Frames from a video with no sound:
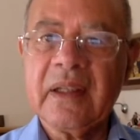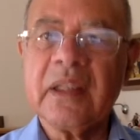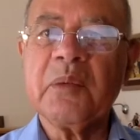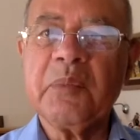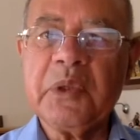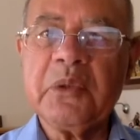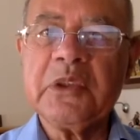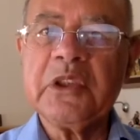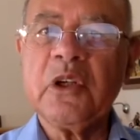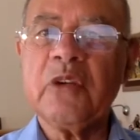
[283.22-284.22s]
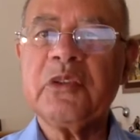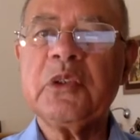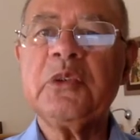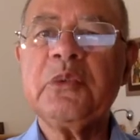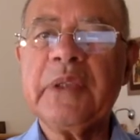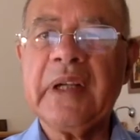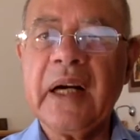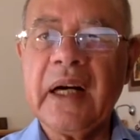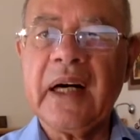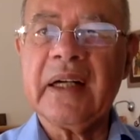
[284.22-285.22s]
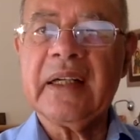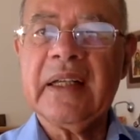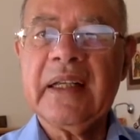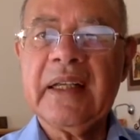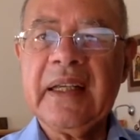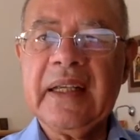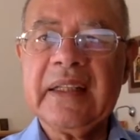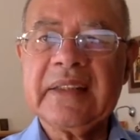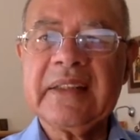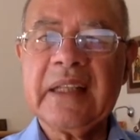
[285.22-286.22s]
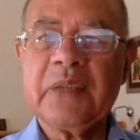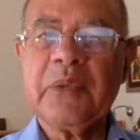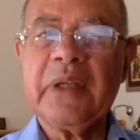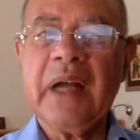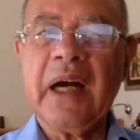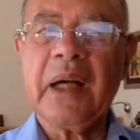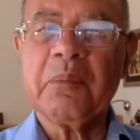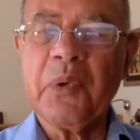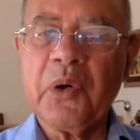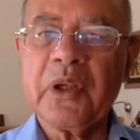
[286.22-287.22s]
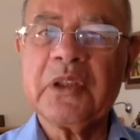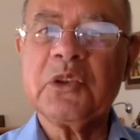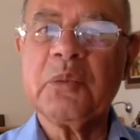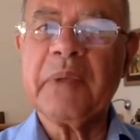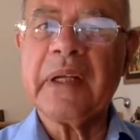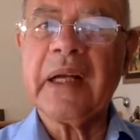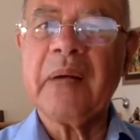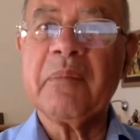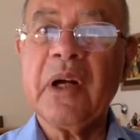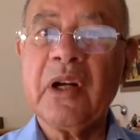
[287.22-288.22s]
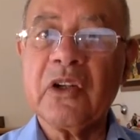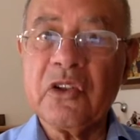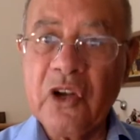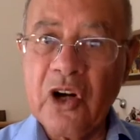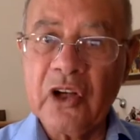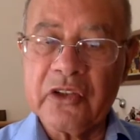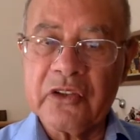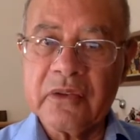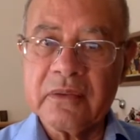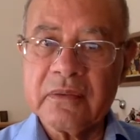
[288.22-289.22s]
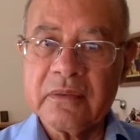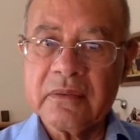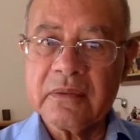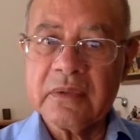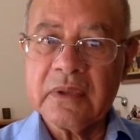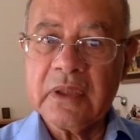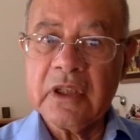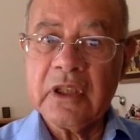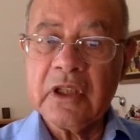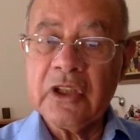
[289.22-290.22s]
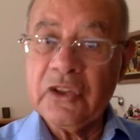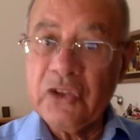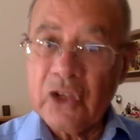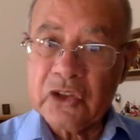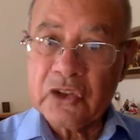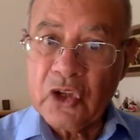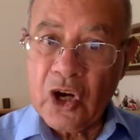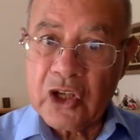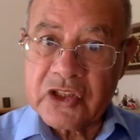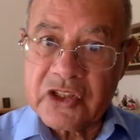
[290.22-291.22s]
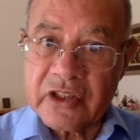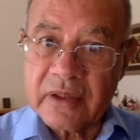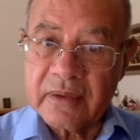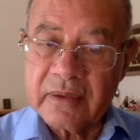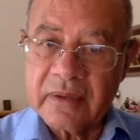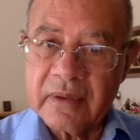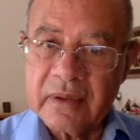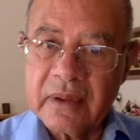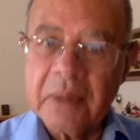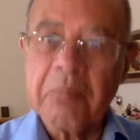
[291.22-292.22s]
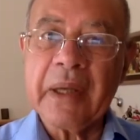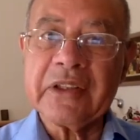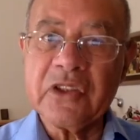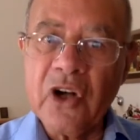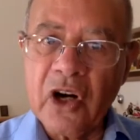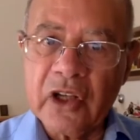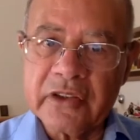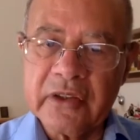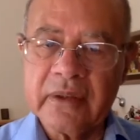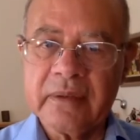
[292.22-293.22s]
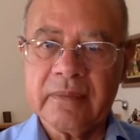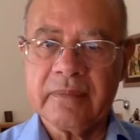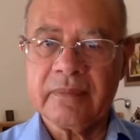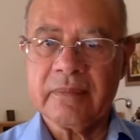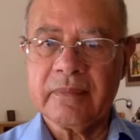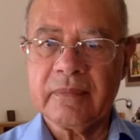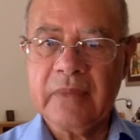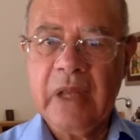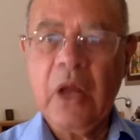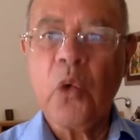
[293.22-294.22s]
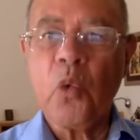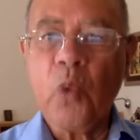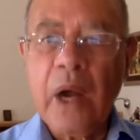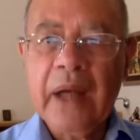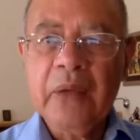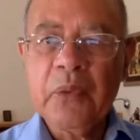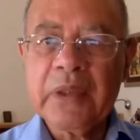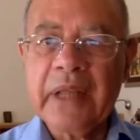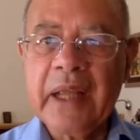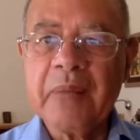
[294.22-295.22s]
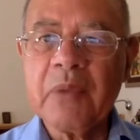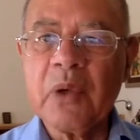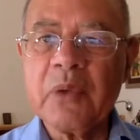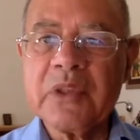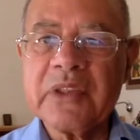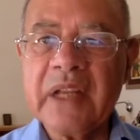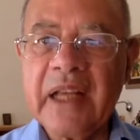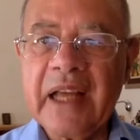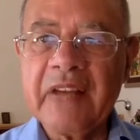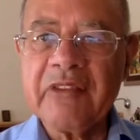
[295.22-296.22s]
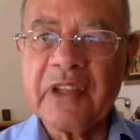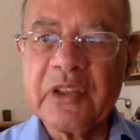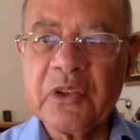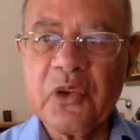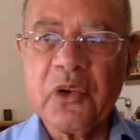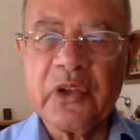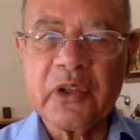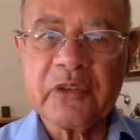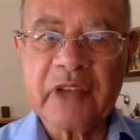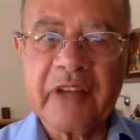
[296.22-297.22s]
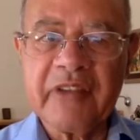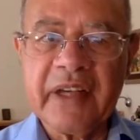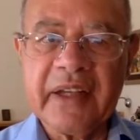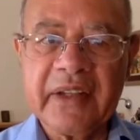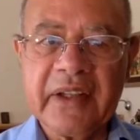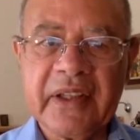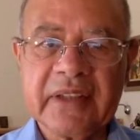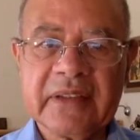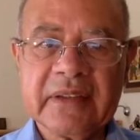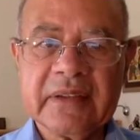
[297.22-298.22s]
The beauty of who we are is that we are born to become God. Not gods, but God. One with Him who is the life and glory of heaven and earth.